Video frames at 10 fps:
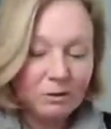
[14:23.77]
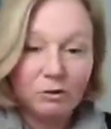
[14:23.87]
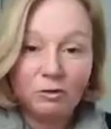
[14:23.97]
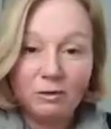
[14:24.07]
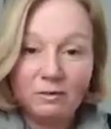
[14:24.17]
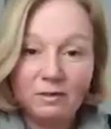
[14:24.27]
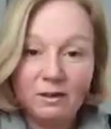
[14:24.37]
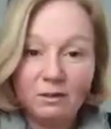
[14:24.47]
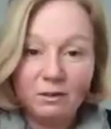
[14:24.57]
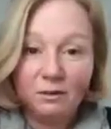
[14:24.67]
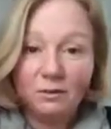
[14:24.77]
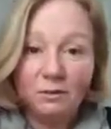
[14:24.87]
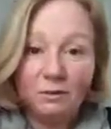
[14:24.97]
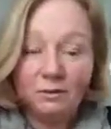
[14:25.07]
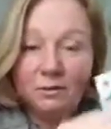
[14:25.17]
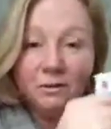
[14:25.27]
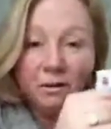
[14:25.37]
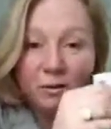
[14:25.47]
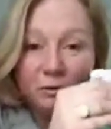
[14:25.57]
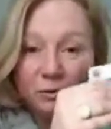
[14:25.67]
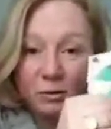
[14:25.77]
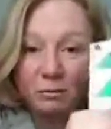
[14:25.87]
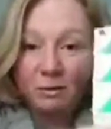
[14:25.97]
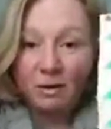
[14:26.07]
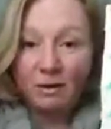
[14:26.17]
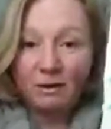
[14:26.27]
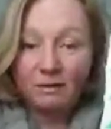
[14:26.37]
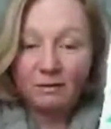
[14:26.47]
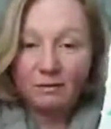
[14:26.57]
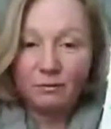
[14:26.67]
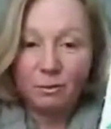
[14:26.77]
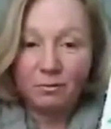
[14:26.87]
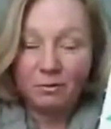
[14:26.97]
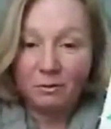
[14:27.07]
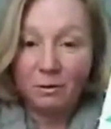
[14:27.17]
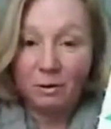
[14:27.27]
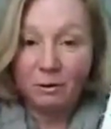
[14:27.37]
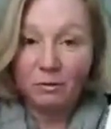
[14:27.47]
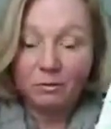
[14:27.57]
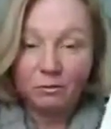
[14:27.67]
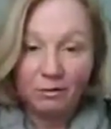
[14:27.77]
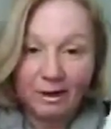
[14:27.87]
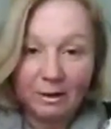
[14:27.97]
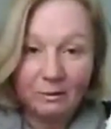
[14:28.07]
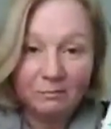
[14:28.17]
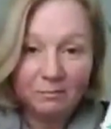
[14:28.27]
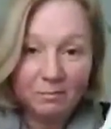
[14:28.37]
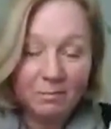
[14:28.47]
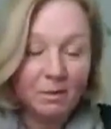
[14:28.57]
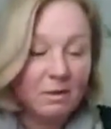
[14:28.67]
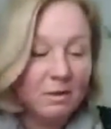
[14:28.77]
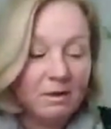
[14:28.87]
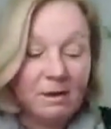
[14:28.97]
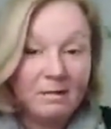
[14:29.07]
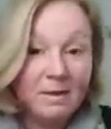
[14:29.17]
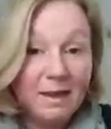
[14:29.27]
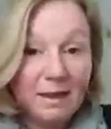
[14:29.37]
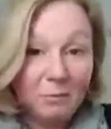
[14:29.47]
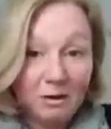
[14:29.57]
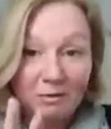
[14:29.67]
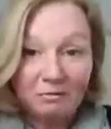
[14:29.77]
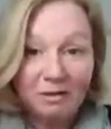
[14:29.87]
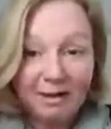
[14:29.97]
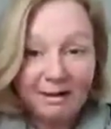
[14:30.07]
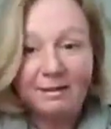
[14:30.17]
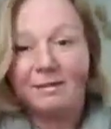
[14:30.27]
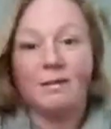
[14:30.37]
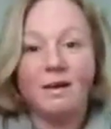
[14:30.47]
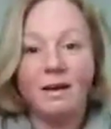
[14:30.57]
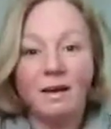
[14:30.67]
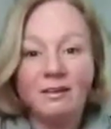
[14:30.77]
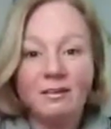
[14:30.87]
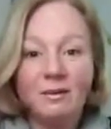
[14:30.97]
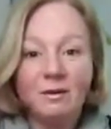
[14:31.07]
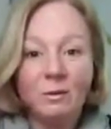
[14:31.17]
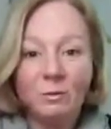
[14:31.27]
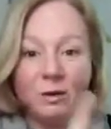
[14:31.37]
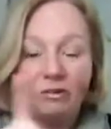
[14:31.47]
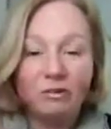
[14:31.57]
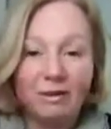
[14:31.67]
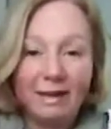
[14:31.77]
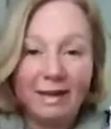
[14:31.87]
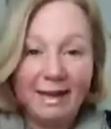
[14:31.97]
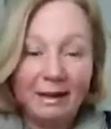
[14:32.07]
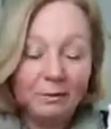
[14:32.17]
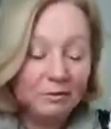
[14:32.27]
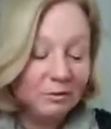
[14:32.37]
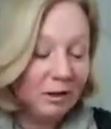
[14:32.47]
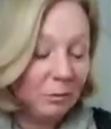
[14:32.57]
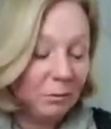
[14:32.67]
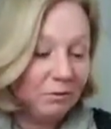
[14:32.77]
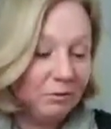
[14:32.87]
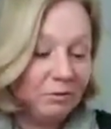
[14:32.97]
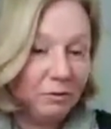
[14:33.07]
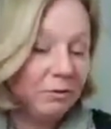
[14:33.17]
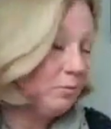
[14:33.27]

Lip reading: just continue doing my strips in a row for now. And then when I finally decide which layout I want to do,